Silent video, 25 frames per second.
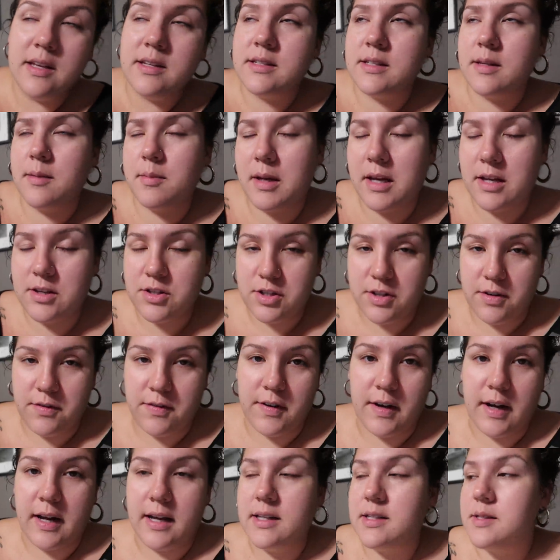Some days she
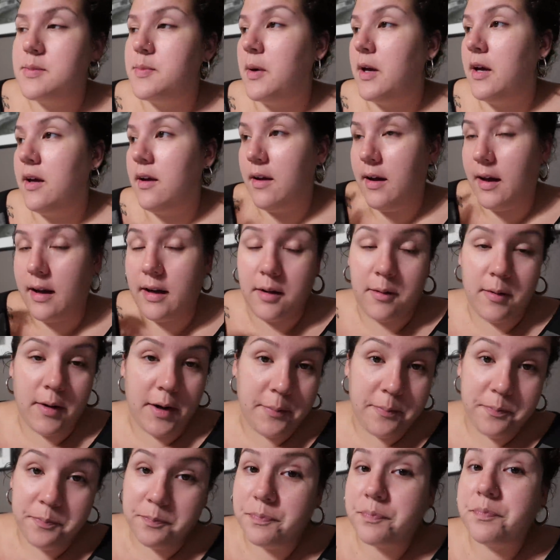forgets, but
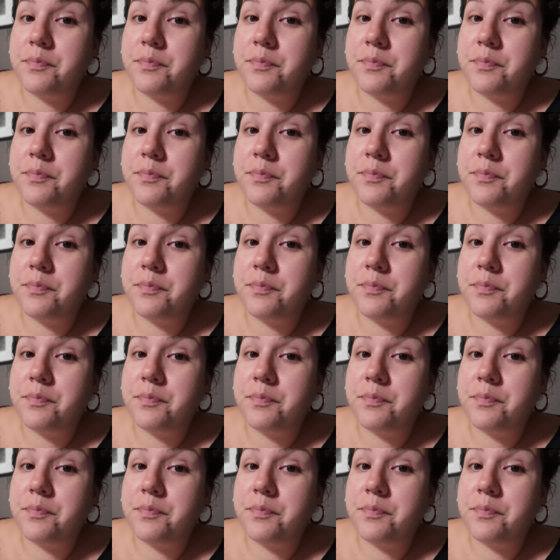anyway,